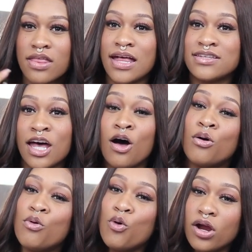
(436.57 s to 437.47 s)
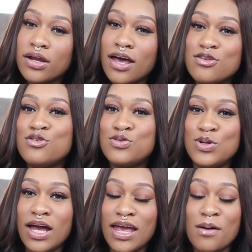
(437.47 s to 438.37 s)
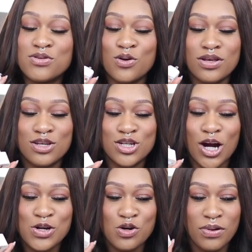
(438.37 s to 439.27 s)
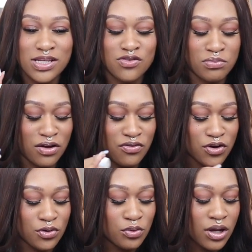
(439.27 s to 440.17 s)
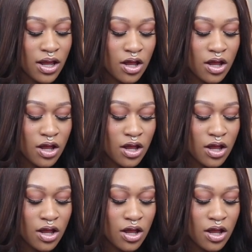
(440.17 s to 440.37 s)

That's how organized you see I am. So there's a charger base for my phone.